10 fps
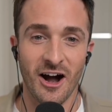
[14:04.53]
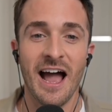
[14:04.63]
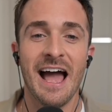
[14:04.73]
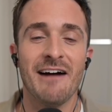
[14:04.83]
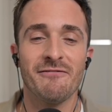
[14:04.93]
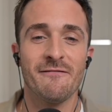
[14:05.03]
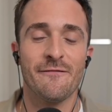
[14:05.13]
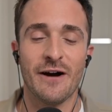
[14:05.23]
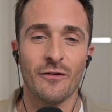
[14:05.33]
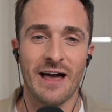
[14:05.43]
I haven't
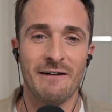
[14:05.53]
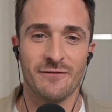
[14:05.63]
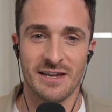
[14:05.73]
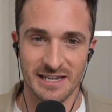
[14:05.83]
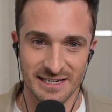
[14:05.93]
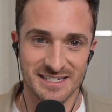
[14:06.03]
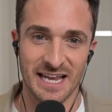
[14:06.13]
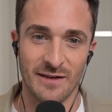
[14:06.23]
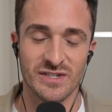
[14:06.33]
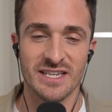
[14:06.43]
felt that feeling,
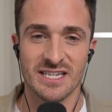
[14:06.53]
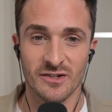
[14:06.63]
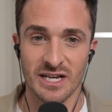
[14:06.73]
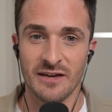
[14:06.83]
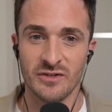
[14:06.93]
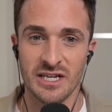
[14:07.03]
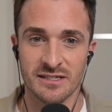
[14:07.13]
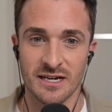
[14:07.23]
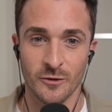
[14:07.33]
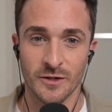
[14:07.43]
Steve, since I was eleven
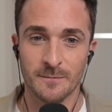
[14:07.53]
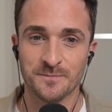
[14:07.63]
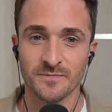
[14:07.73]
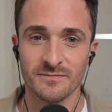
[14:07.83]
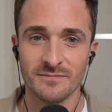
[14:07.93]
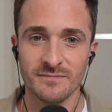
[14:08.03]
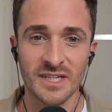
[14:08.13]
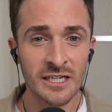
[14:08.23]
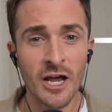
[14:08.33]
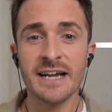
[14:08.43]
years old.
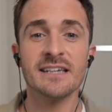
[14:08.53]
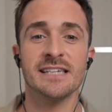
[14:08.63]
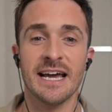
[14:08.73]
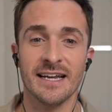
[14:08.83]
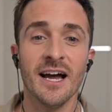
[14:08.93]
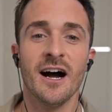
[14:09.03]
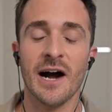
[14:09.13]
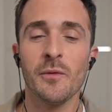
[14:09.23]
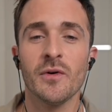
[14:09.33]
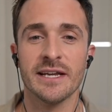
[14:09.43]
Like I said,
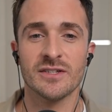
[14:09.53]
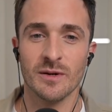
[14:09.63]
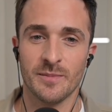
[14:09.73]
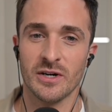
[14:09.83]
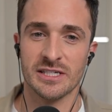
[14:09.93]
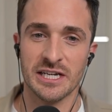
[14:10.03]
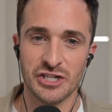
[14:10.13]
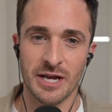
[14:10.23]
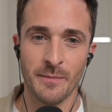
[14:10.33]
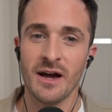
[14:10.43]
I walk into a boxing
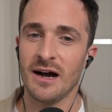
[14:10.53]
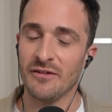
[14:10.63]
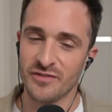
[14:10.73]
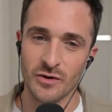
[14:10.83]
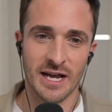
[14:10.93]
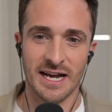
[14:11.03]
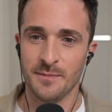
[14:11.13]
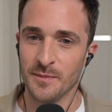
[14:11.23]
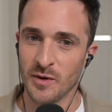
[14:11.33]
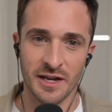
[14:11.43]
gym, I feel
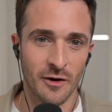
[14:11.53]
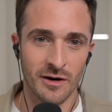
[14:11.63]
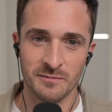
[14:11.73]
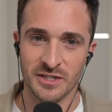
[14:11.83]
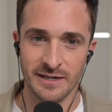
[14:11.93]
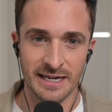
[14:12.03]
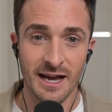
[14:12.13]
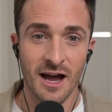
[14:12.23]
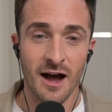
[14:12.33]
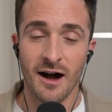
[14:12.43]
capable. I know what I'm doing.
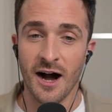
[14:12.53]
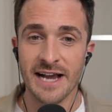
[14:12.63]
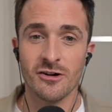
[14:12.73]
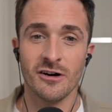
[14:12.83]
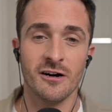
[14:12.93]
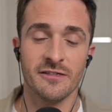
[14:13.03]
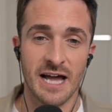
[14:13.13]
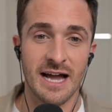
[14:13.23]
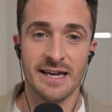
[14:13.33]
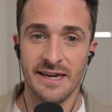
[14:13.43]
I got on
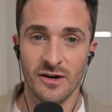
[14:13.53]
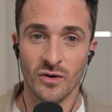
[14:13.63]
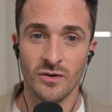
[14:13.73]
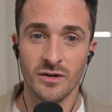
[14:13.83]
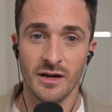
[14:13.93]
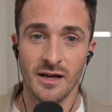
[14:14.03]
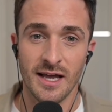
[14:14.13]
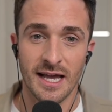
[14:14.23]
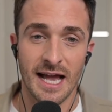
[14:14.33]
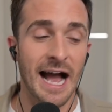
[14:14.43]
that hill
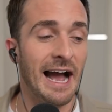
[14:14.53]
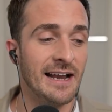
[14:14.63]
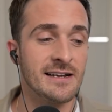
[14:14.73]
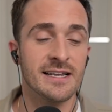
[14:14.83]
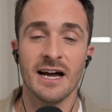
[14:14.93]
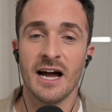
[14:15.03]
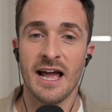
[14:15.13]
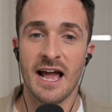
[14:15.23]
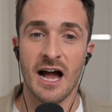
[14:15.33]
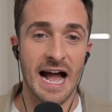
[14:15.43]
and,
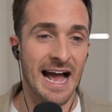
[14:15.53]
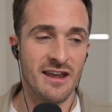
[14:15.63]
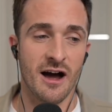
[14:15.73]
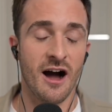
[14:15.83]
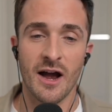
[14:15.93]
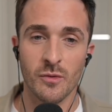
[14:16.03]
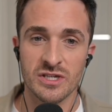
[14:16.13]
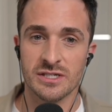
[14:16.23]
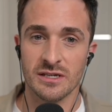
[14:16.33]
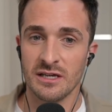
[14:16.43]
and I
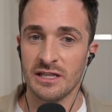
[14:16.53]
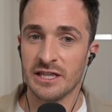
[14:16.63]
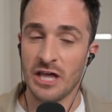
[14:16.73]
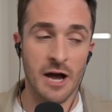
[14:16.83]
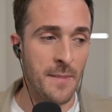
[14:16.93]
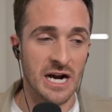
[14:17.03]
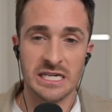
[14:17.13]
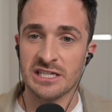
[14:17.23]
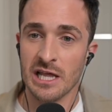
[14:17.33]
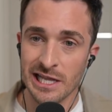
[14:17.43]
was
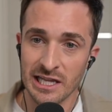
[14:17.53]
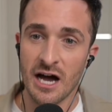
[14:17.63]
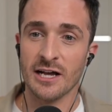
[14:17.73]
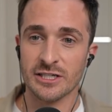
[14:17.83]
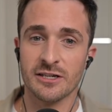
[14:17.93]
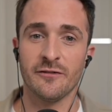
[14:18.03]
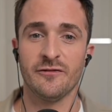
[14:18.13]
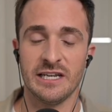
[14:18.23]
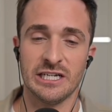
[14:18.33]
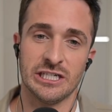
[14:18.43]
amongst the last to
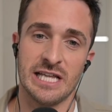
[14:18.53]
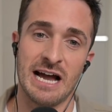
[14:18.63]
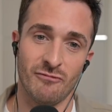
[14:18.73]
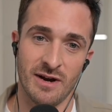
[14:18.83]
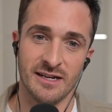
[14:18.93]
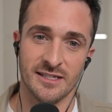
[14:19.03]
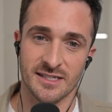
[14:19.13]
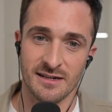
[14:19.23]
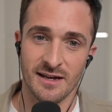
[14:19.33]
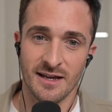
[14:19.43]
finish that race.